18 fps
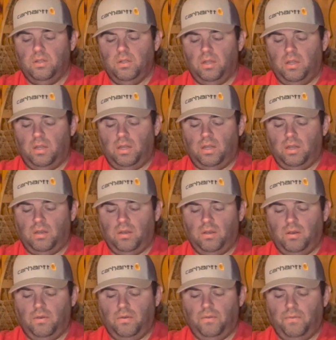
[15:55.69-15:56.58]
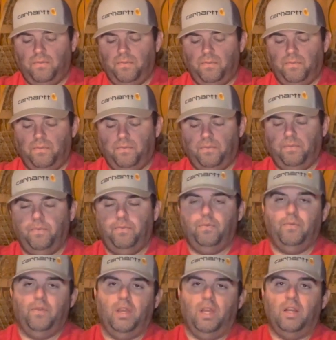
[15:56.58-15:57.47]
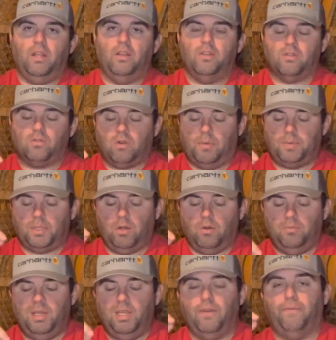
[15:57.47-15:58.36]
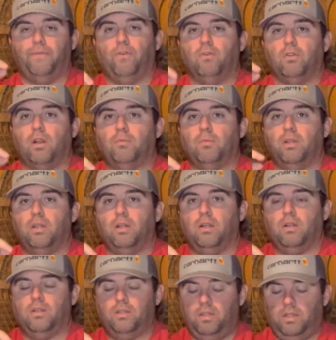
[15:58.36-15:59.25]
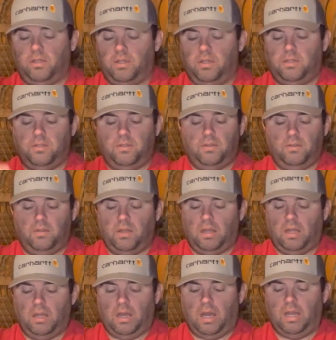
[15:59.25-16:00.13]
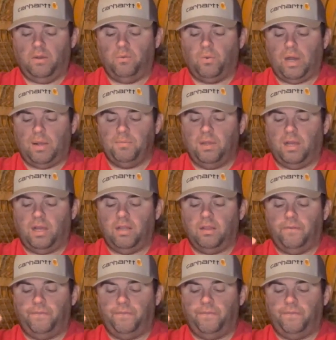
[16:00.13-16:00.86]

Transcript: And in the description will be the phone number there, because on the